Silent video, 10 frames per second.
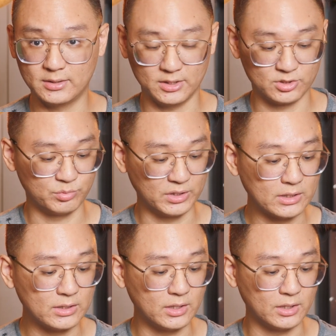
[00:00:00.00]
It's
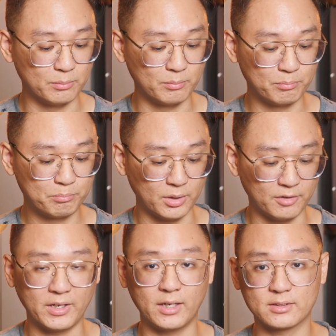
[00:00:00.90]
written in
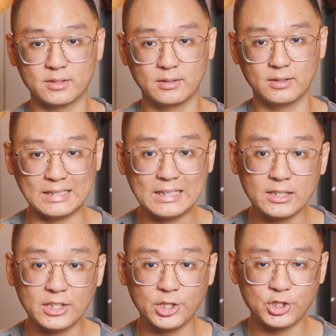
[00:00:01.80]
perfect
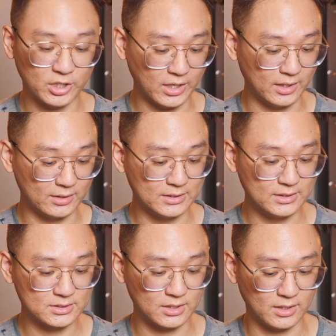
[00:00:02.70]
English, at
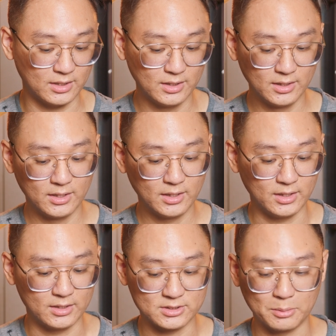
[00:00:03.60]
least
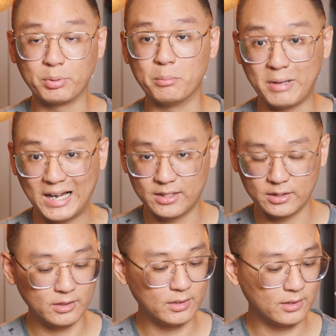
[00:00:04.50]
in a simple
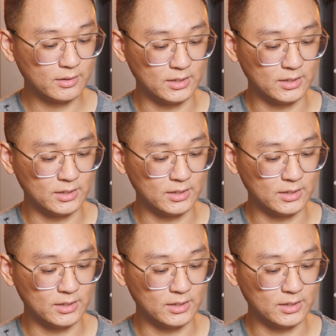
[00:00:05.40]
manner.